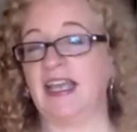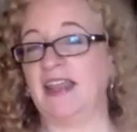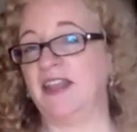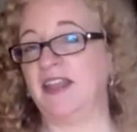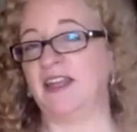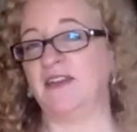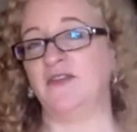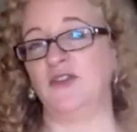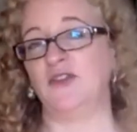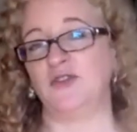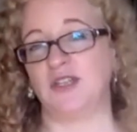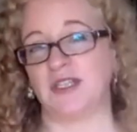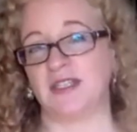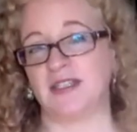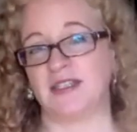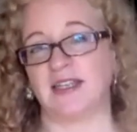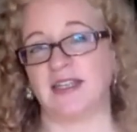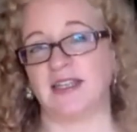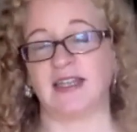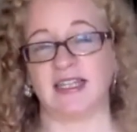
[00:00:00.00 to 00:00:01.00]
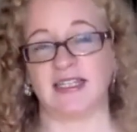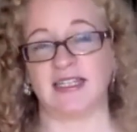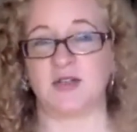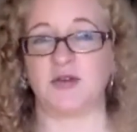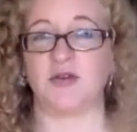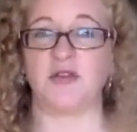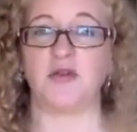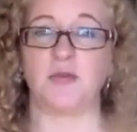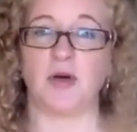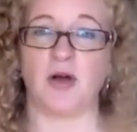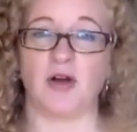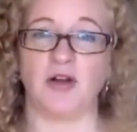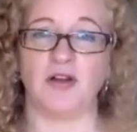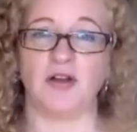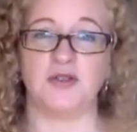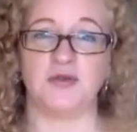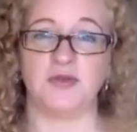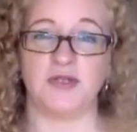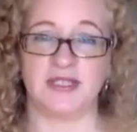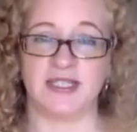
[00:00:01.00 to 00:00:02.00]
than if you just said, let's go to the bar and
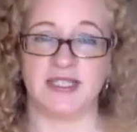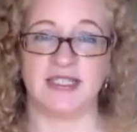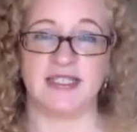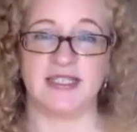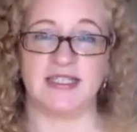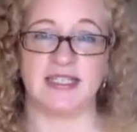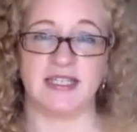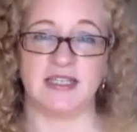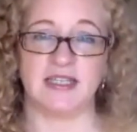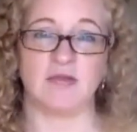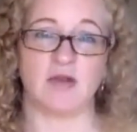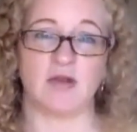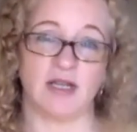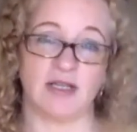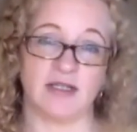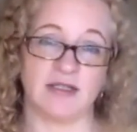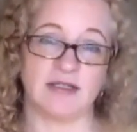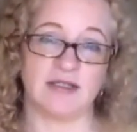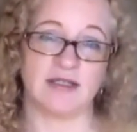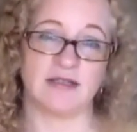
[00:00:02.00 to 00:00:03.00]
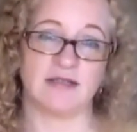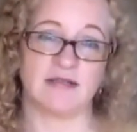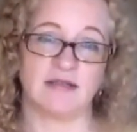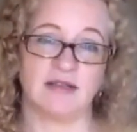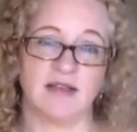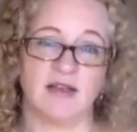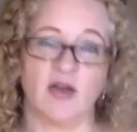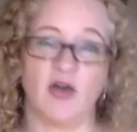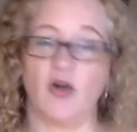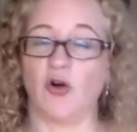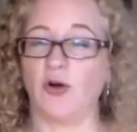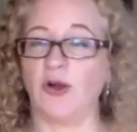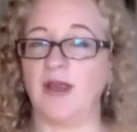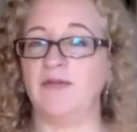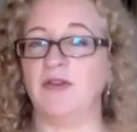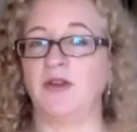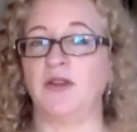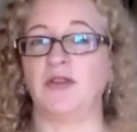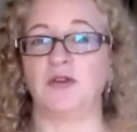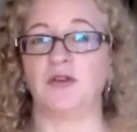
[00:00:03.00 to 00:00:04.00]
do 16 rises or
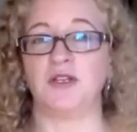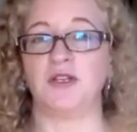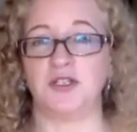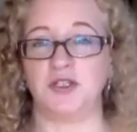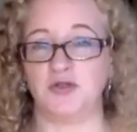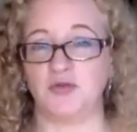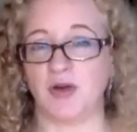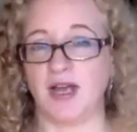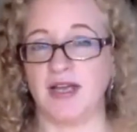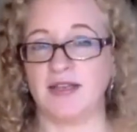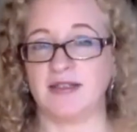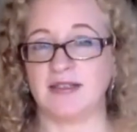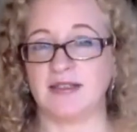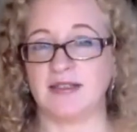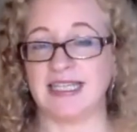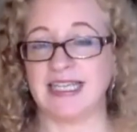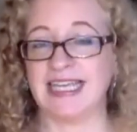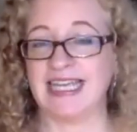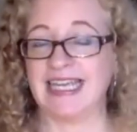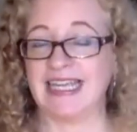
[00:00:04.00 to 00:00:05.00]
even 32 rises.